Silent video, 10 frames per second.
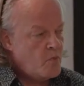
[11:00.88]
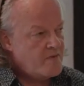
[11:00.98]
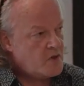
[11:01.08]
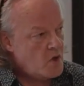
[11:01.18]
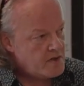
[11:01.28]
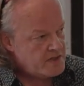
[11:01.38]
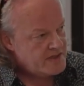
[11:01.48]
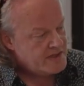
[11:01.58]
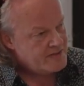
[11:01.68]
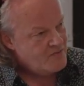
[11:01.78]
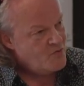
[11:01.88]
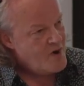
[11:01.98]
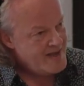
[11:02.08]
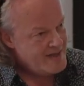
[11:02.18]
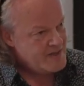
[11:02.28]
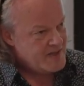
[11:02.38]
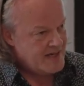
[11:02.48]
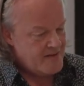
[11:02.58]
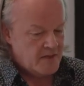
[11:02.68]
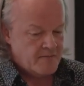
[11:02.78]
we've got to raise the
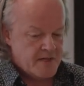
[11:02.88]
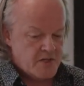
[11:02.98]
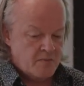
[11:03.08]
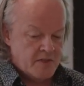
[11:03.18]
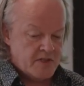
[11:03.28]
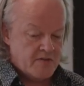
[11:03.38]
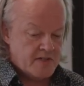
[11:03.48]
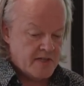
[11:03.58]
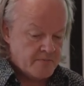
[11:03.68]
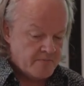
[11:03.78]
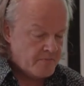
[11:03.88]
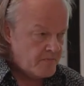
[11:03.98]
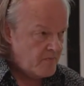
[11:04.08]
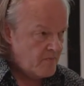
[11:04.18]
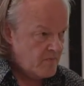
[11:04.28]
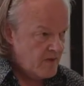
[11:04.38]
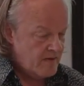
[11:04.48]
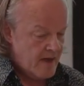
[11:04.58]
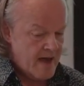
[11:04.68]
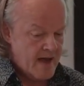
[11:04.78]
level of digital maturity.
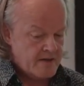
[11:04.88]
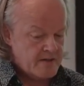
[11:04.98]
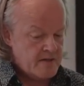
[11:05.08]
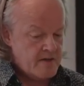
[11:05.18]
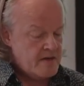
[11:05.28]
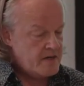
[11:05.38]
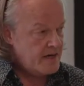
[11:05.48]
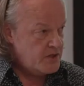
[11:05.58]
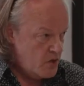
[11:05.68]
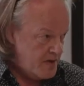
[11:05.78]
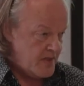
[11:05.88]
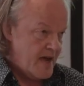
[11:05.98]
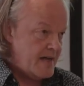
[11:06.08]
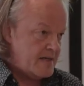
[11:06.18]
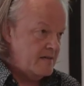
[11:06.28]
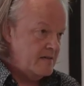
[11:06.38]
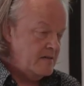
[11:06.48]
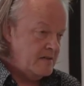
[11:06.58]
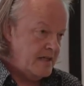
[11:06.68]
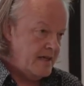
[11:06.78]
And in doing that,
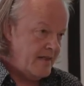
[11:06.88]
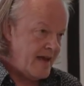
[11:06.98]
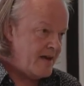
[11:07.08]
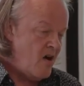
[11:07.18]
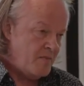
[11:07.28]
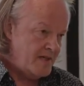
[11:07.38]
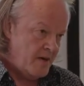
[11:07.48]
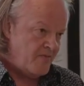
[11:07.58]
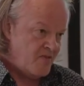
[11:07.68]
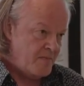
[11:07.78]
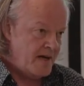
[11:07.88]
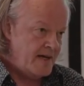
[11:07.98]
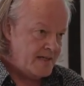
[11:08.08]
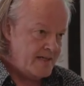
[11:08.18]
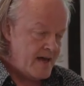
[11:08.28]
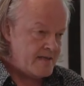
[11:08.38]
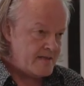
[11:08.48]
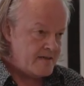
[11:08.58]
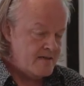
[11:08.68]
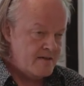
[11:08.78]
that can't be done from behind a
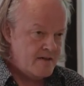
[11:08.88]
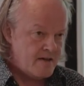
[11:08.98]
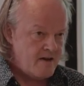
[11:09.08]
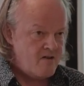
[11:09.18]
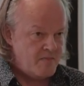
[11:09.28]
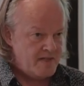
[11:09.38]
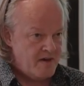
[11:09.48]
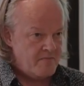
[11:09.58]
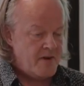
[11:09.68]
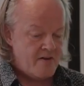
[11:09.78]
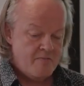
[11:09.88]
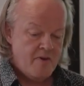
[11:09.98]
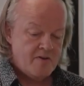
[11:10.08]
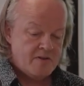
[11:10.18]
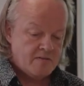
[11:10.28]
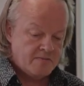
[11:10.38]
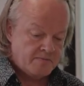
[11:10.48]
desk, can't be done by remote.